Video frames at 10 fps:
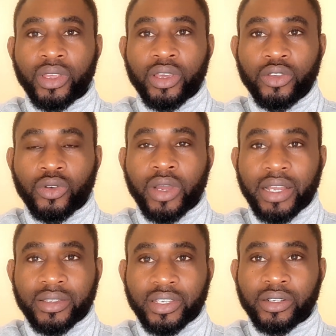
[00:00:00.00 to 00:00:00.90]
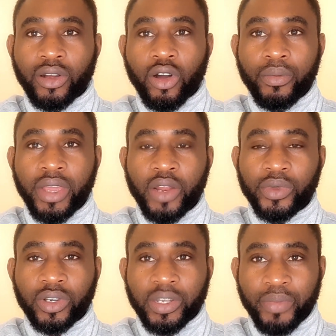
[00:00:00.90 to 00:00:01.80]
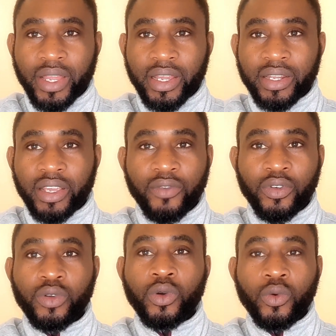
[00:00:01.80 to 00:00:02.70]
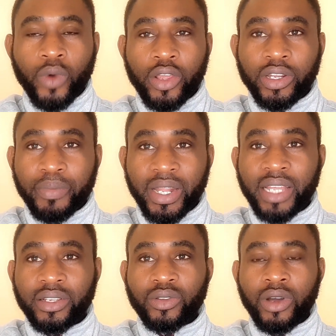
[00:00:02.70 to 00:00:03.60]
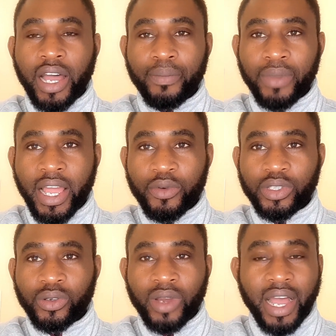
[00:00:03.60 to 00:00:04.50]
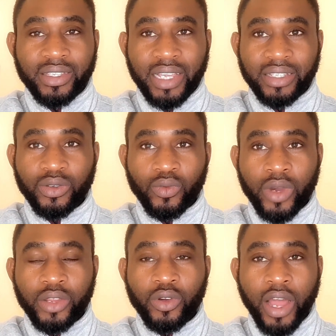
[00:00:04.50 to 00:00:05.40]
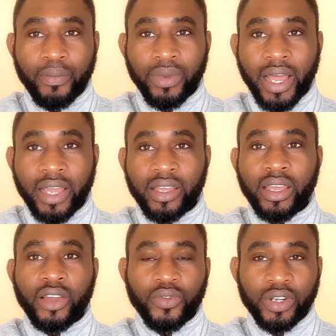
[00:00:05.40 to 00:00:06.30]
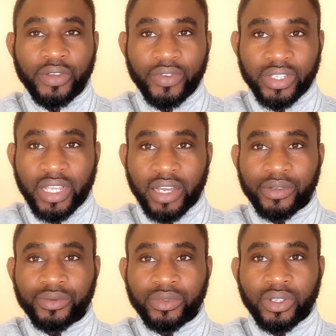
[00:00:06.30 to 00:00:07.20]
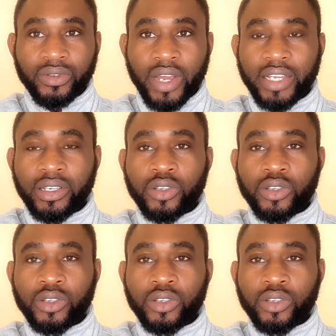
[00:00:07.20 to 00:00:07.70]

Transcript: you can still come in with your dependent, even when your dependent did not apply with you as at when you apply for the visa, right?